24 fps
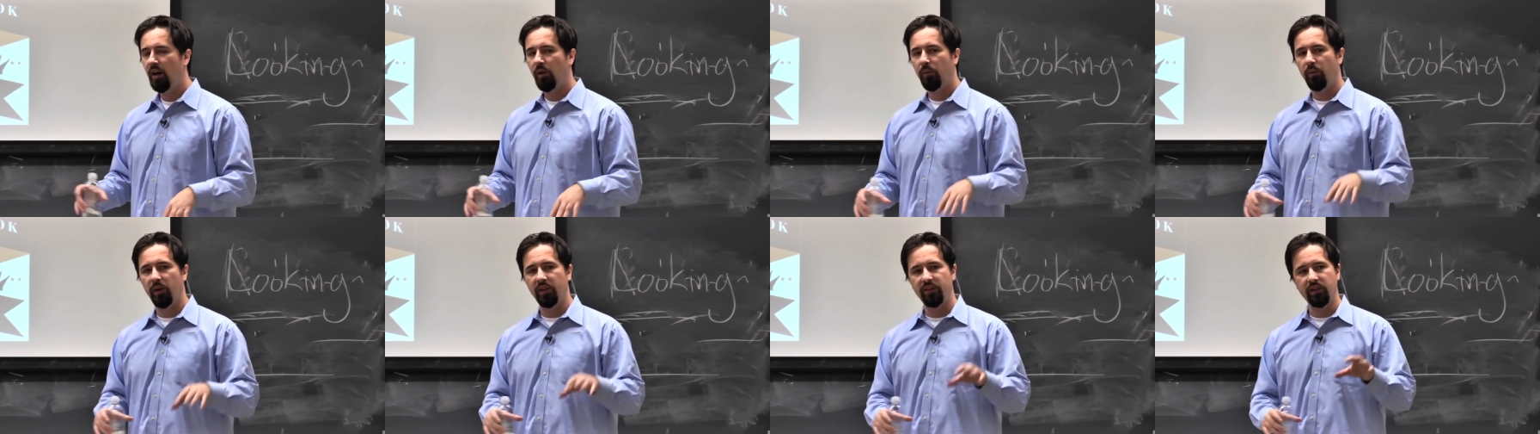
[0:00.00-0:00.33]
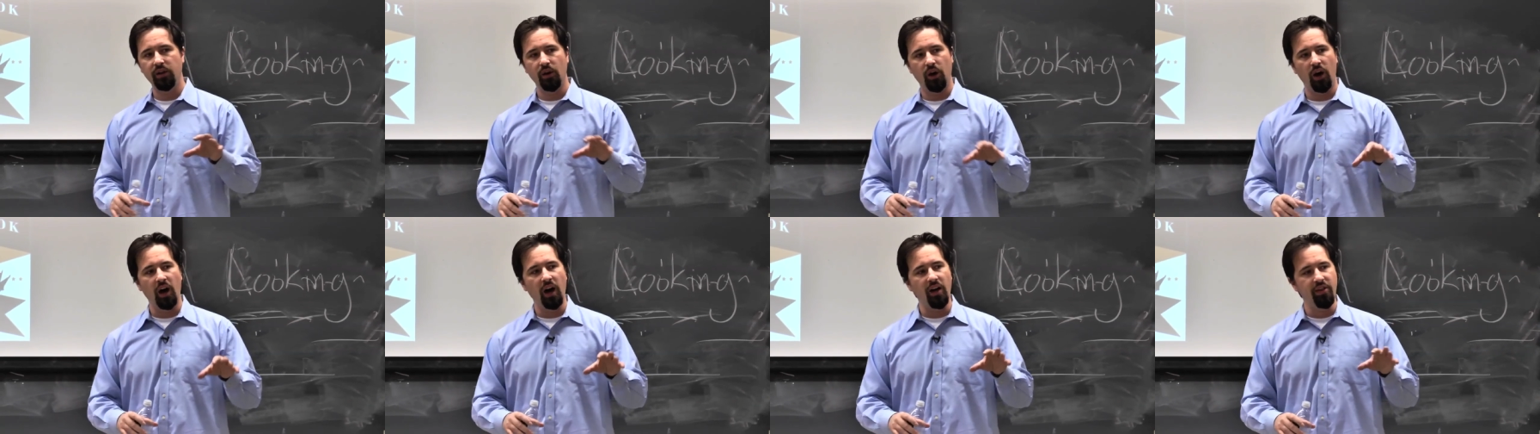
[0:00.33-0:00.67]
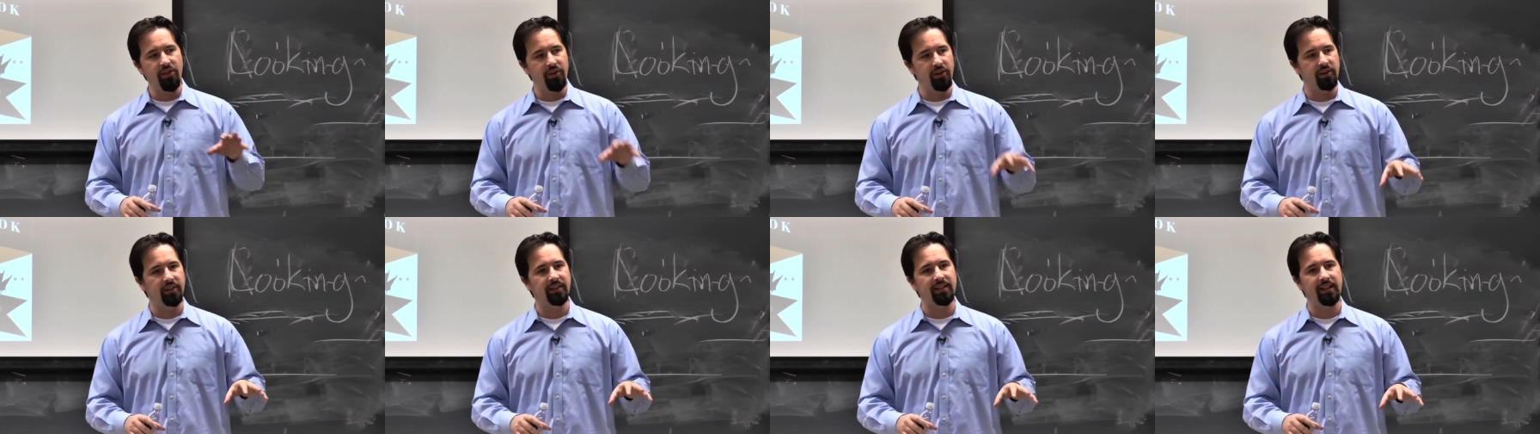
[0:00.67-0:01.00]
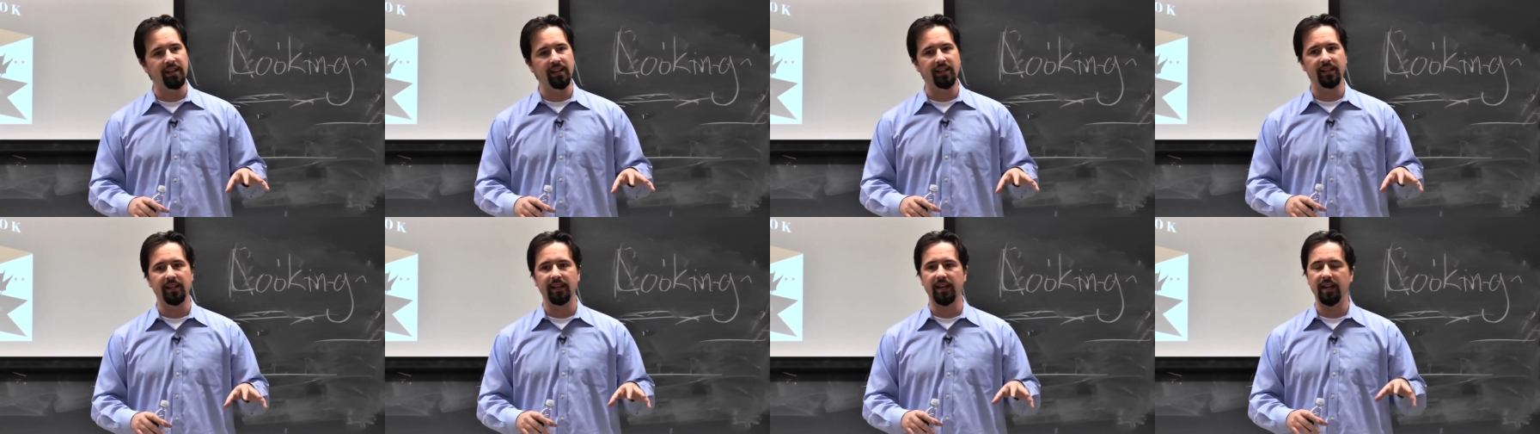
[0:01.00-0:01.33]
What the author
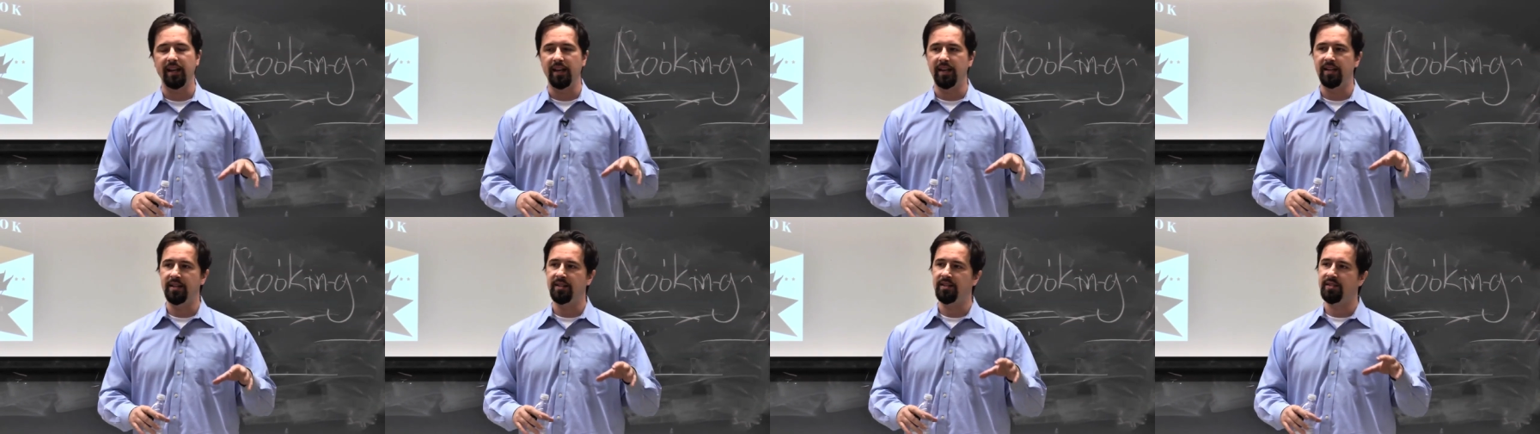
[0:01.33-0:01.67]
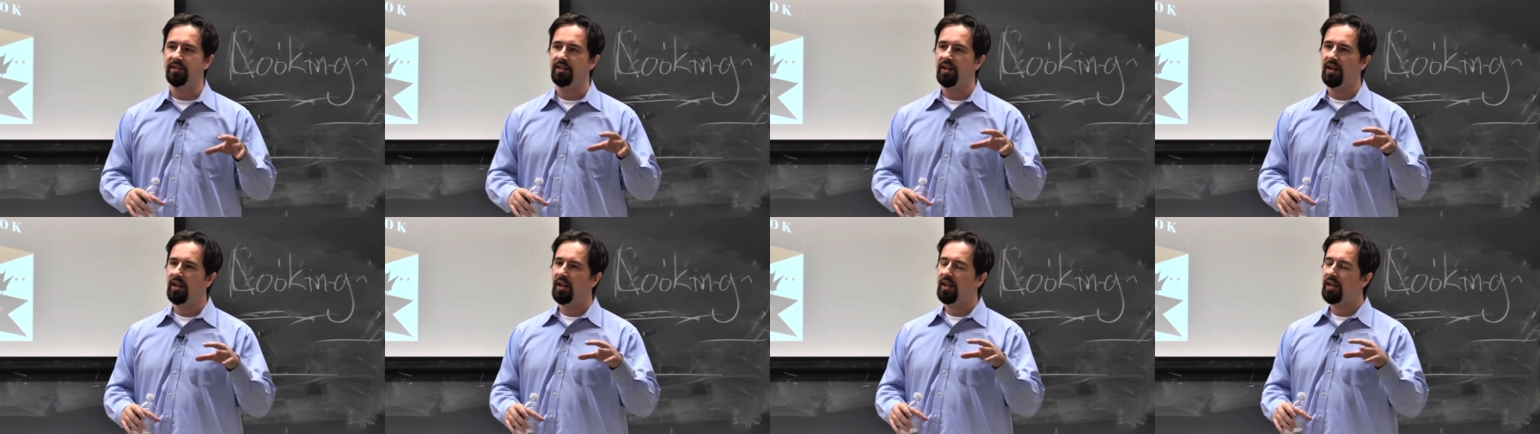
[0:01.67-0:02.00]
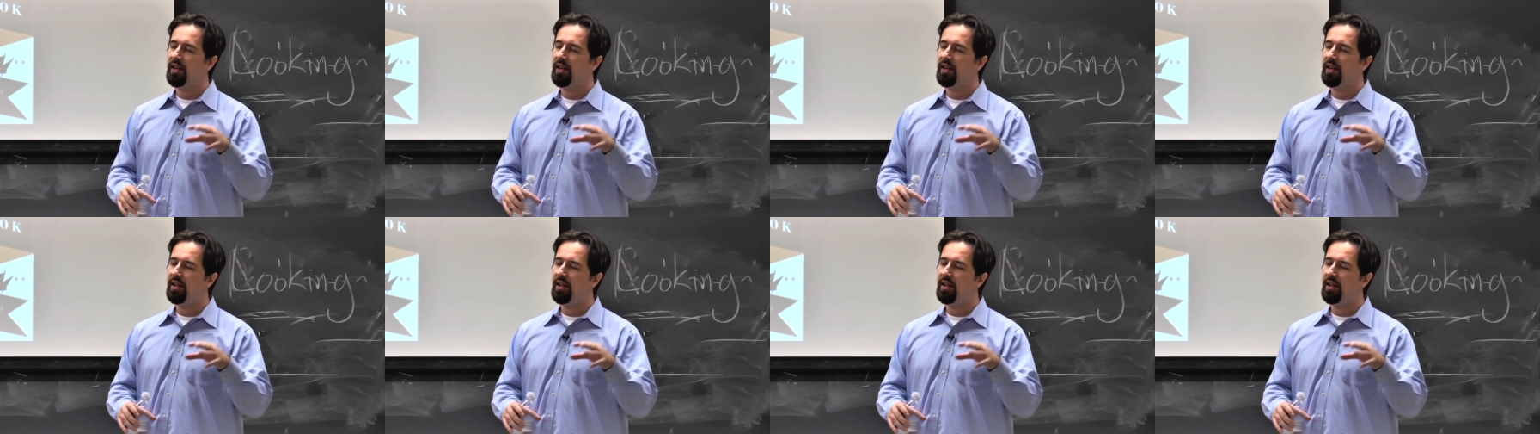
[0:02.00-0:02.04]
did is